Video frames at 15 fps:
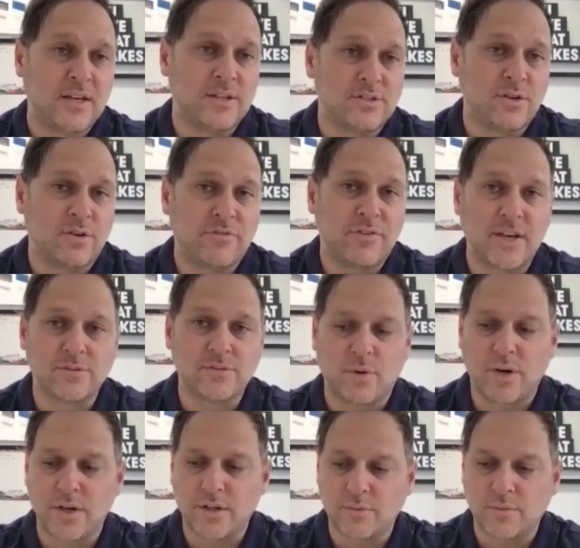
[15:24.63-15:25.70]
And so phase
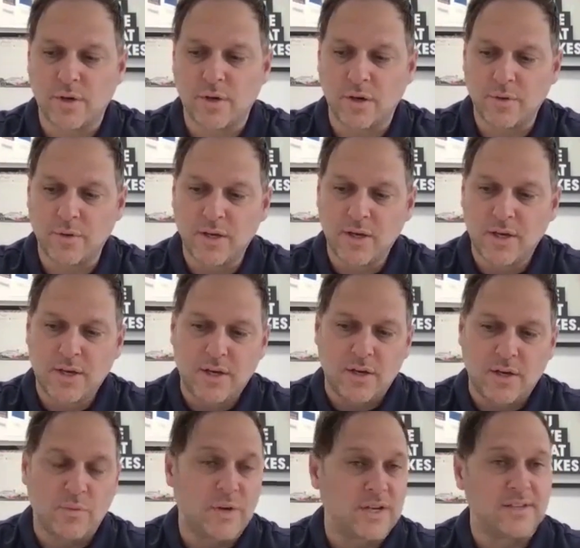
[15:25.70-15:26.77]
1 is where we
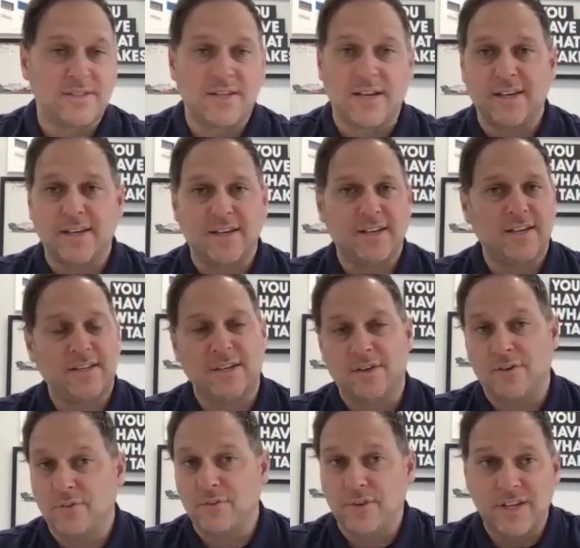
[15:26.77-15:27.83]
can take, you
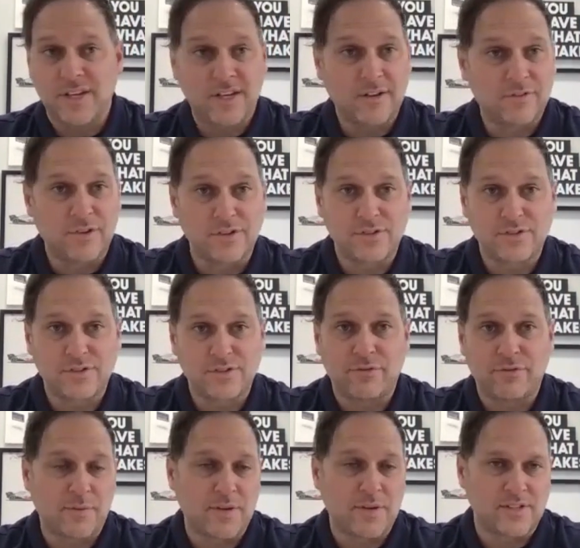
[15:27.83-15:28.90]
know, any of those 3
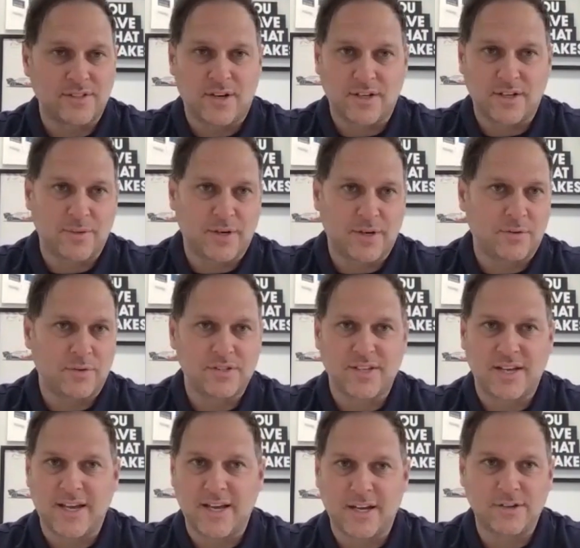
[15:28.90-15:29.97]
formats I talked about, where
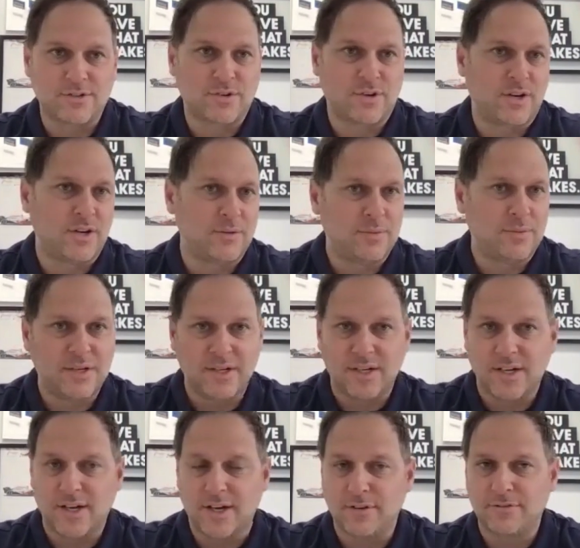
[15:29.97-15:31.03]
it's a hand drawing,
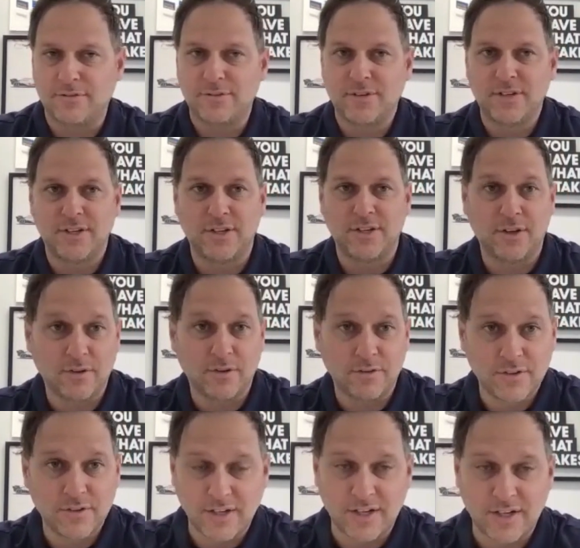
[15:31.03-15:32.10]
PDF, you
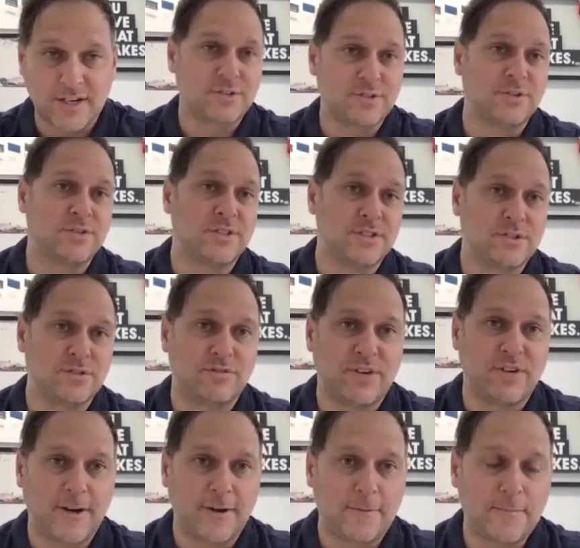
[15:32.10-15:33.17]
know, an actual digital
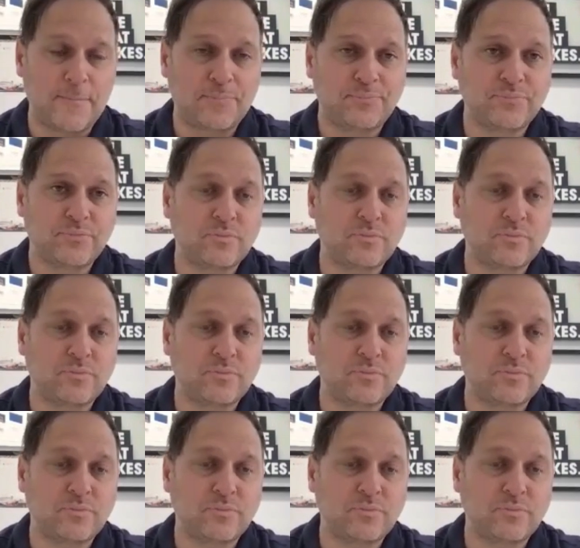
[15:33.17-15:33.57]
file.